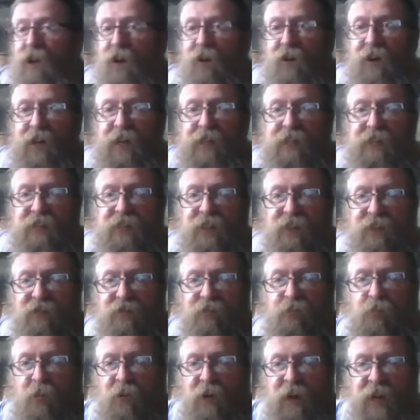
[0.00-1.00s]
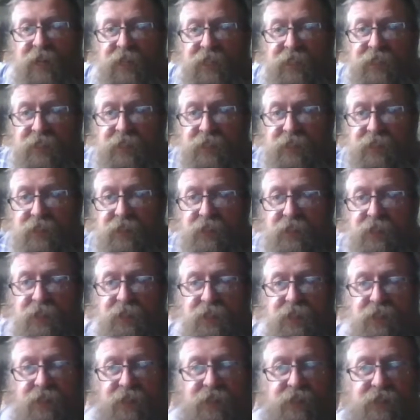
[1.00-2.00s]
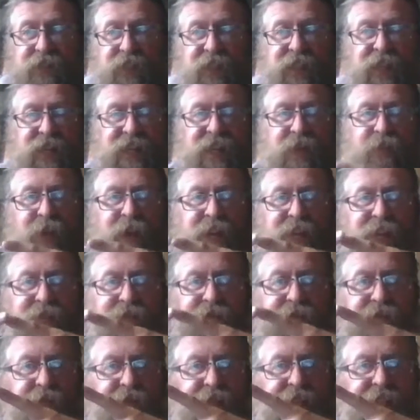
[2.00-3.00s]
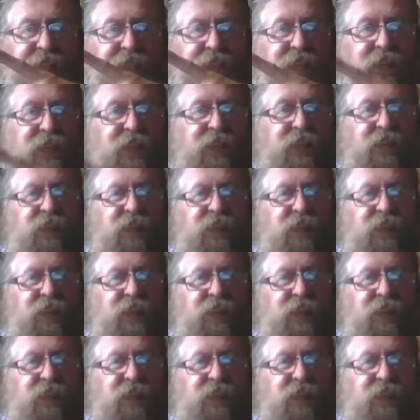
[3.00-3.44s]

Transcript: lines of bricks, see how they make a V?